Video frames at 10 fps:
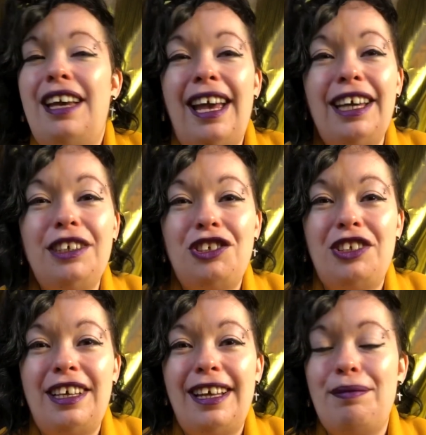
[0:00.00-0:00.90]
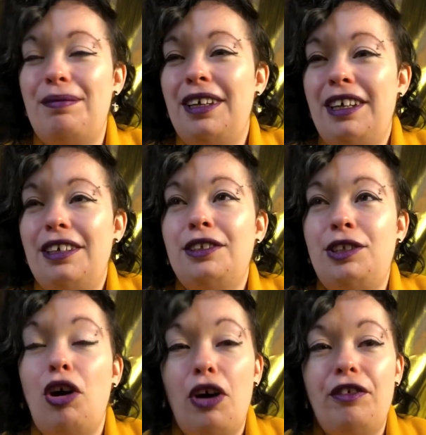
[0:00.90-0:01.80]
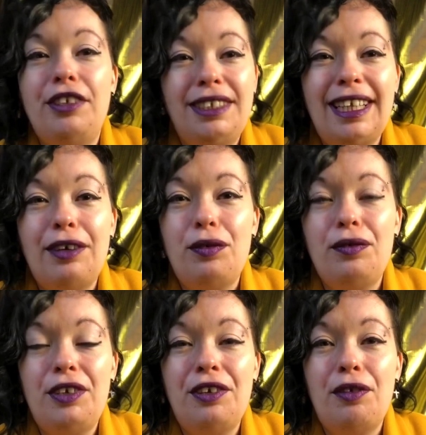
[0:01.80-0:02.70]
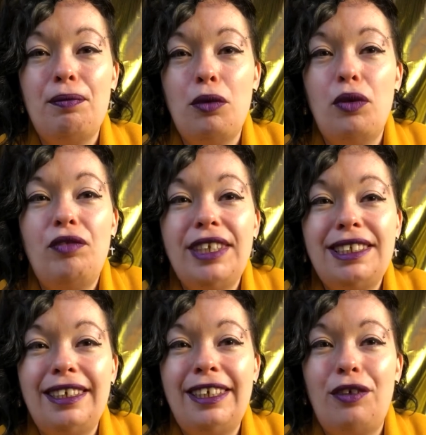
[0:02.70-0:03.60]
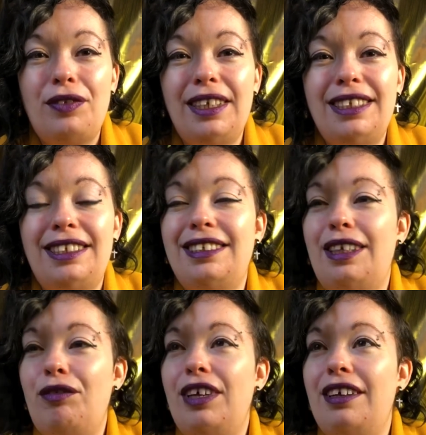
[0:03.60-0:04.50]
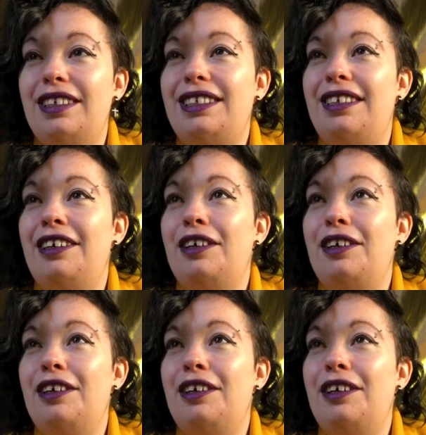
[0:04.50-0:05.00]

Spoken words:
H&M, Zara is now, more recently off the list since I realised.